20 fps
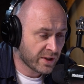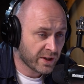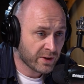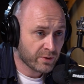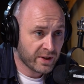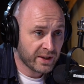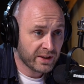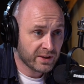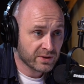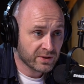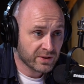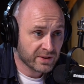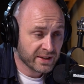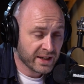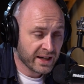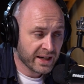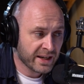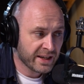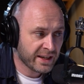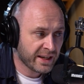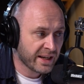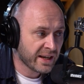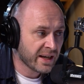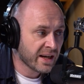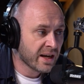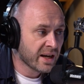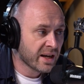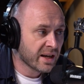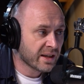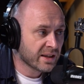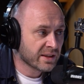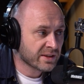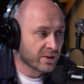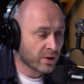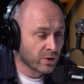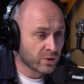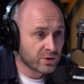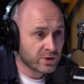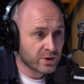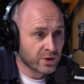Ukrainian society is
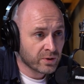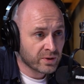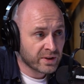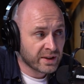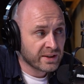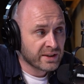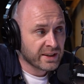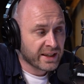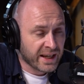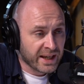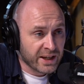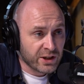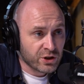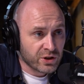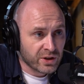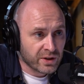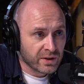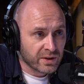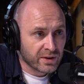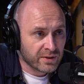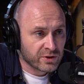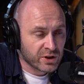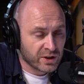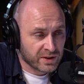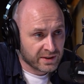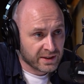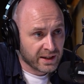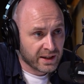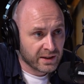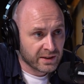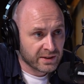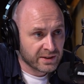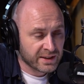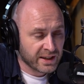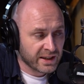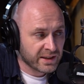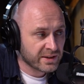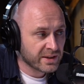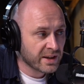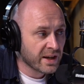also an indication of genocidal
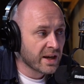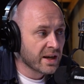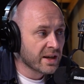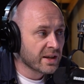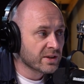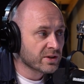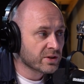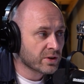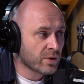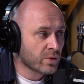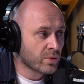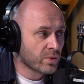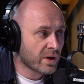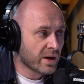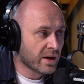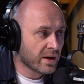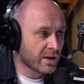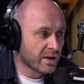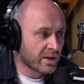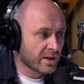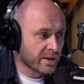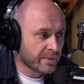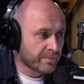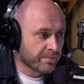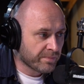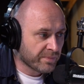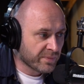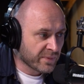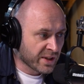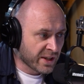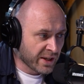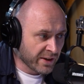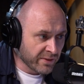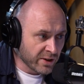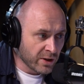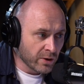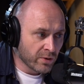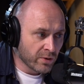intent. So given